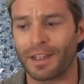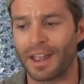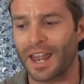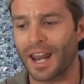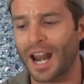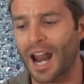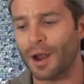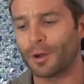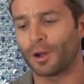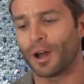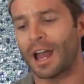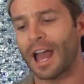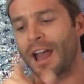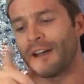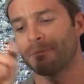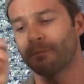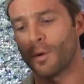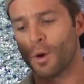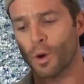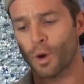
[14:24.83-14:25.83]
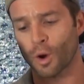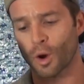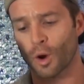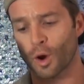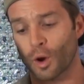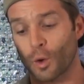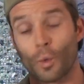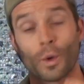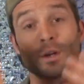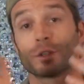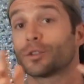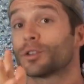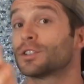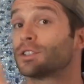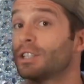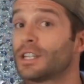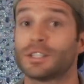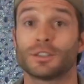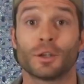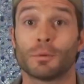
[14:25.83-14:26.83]
and I will have more winter
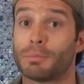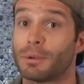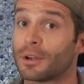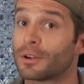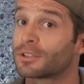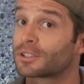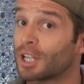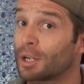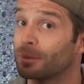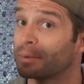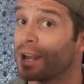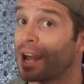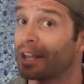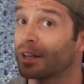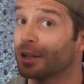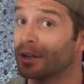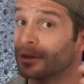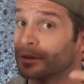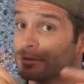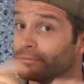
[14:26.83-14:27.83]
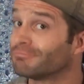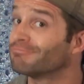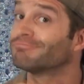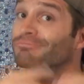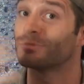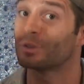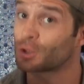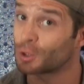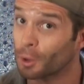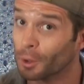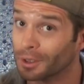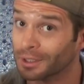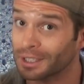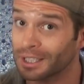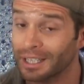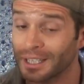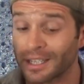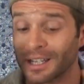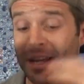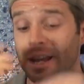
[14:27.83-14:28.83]
seasonal beers coming at you
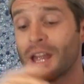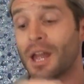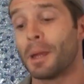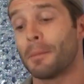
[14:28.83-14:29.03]
shortly.